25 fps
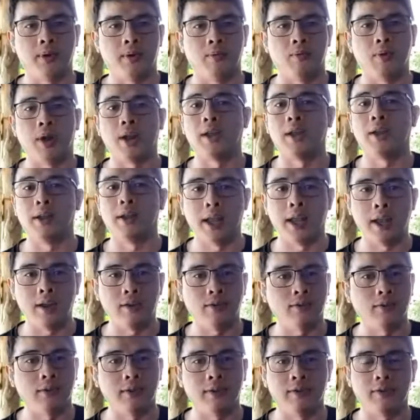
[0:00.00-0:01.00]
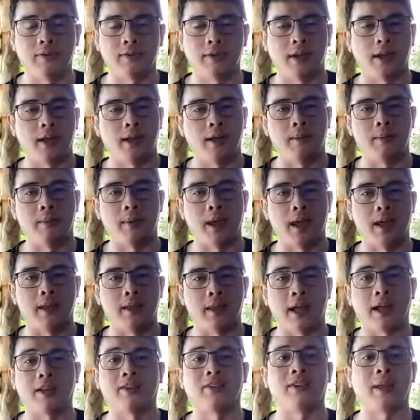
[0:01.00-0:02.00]
regulations and
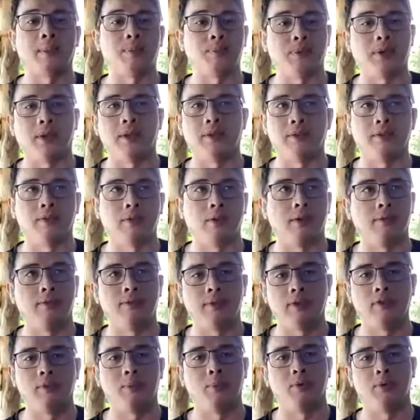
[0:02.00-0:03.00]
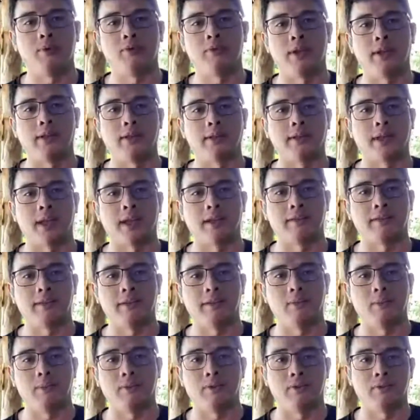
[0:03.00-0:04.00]
acceptance of these motorcycle
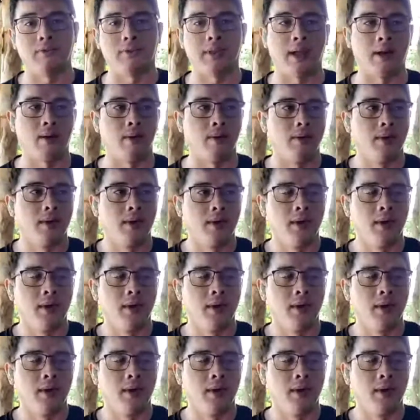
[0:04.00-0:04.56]
taxis, which is now